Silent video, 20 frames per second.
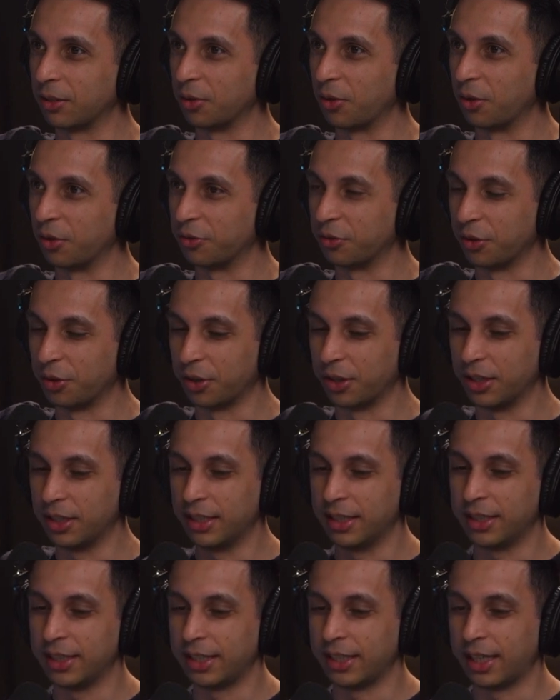go for.
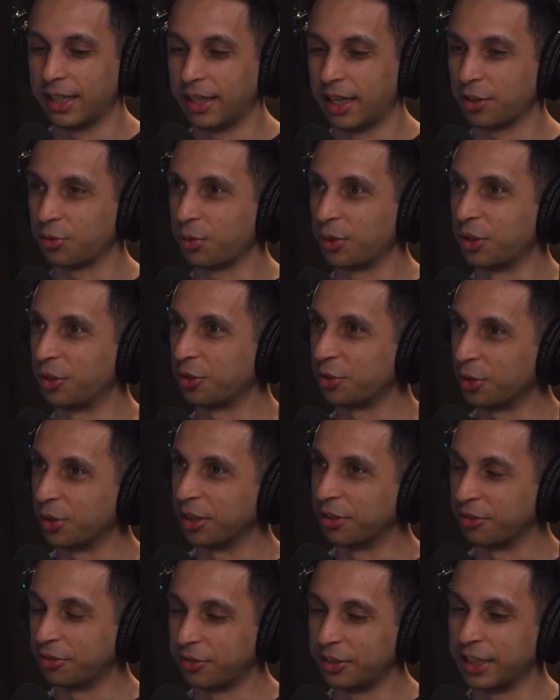And that's when you're
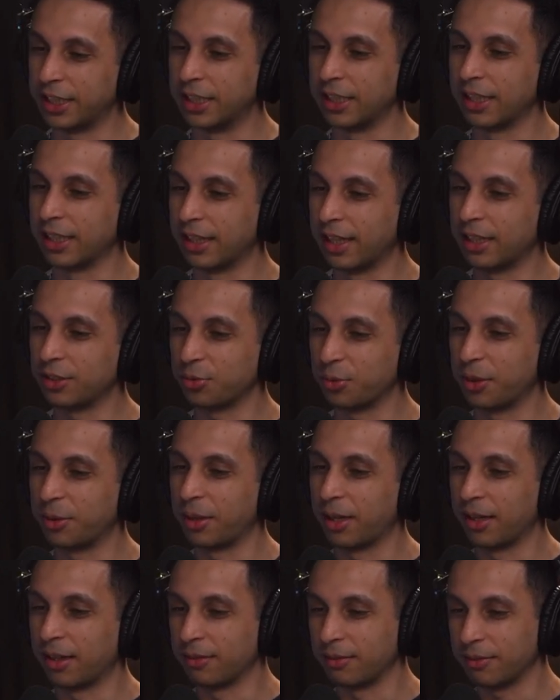truly free. And that's when
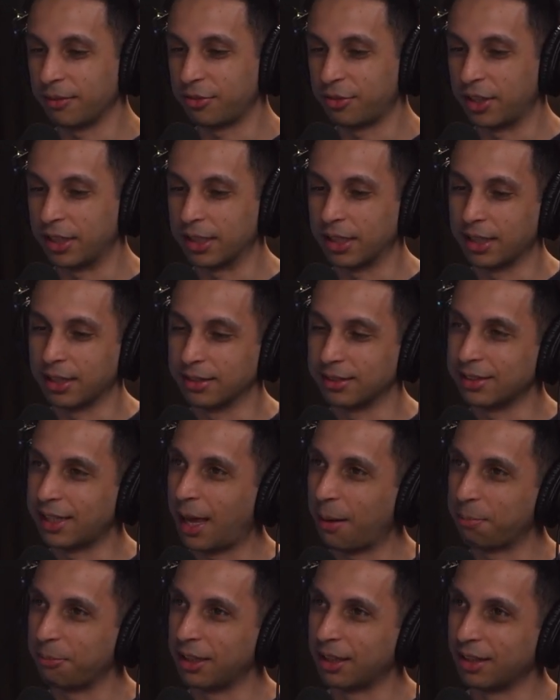that friend kind of
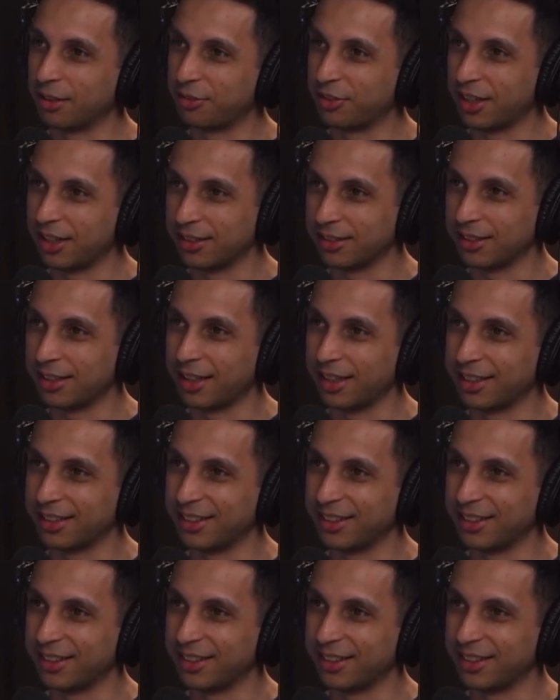slapped me in the face. Like, I